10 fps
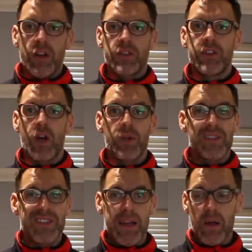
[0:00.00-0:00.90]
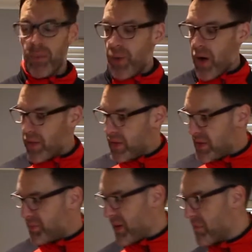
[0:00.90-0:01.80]
So the second part, this
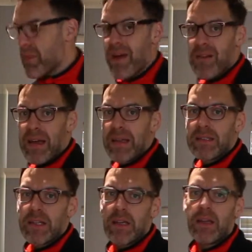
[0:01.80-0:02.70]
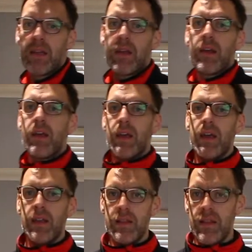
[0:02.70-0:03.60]
has been marinating
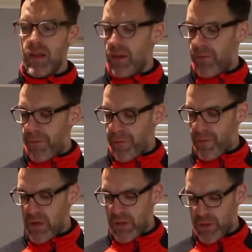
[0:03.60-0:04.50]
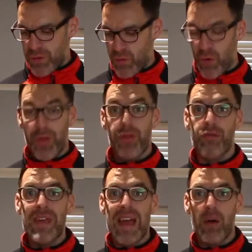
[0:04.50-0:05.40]
in the fridge for
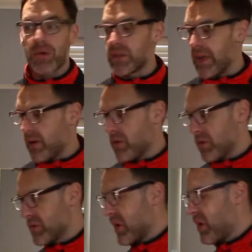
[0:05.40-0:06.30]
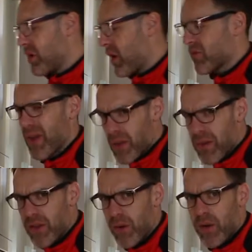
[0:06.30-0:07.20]
3 hours now. So I'd
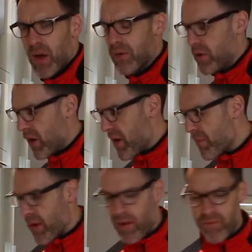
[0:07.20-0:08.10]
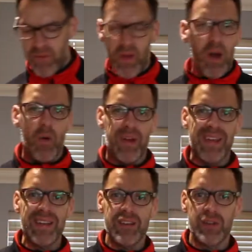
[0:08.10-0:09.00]
recommend doing it overnight, but I want to
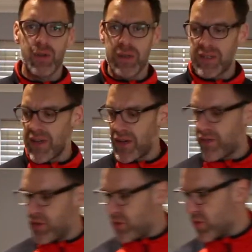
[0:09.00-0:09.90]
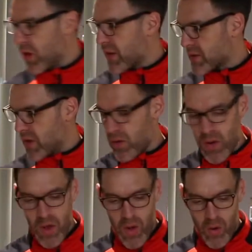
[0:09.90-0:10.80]
get it sorted today for you guys. So
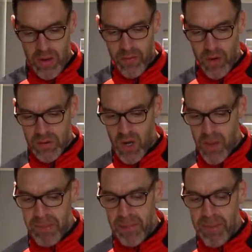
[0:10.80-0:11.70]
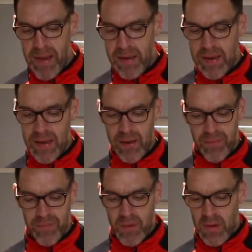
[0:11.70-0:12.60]
all I've got is a big pan
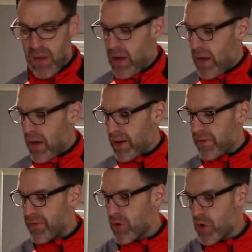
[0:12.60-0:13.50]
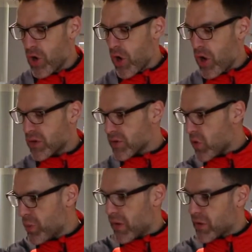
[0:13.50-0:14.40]
here. I've got
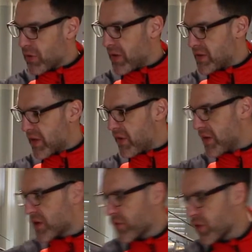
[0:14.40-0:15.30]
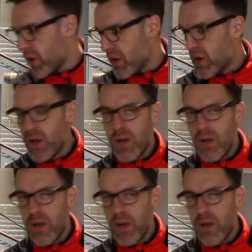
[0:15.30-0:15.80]
all my ingredients over here. So I've got